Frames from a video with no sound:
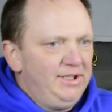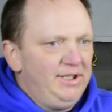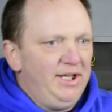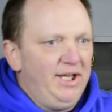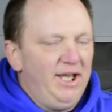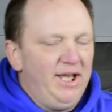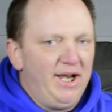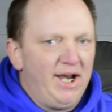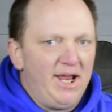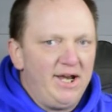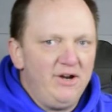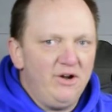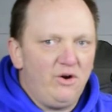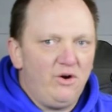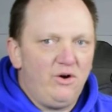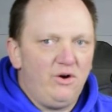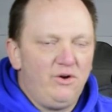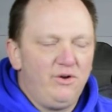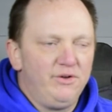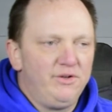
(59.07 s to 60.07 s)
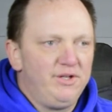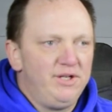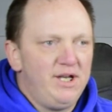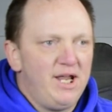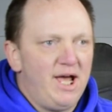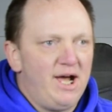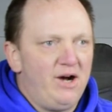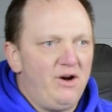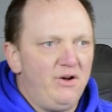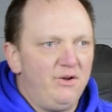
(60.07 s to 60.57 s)
And I know
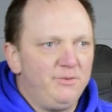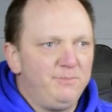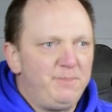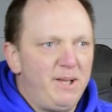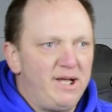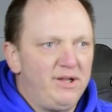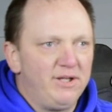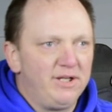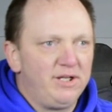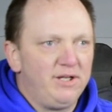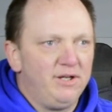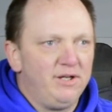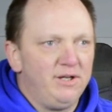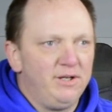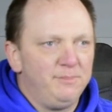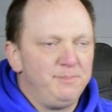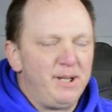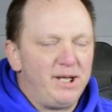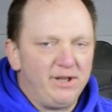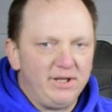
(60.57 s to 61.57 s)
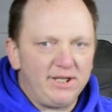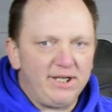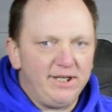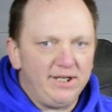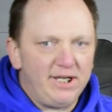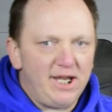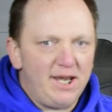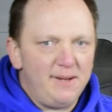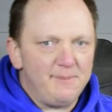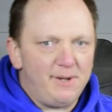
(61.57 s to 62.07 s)
now Pelican
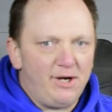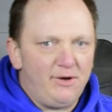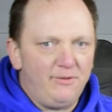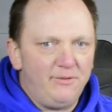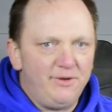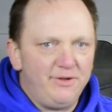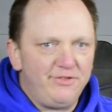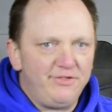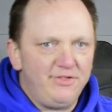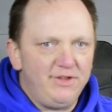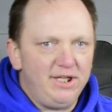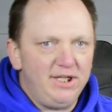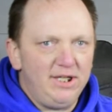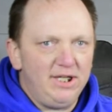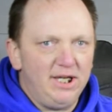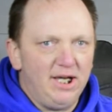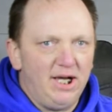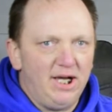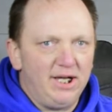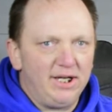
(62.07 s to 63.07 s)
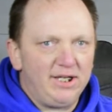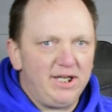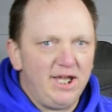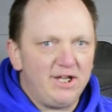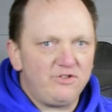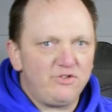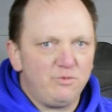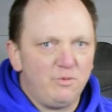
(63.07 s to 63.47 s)
came out with the Catch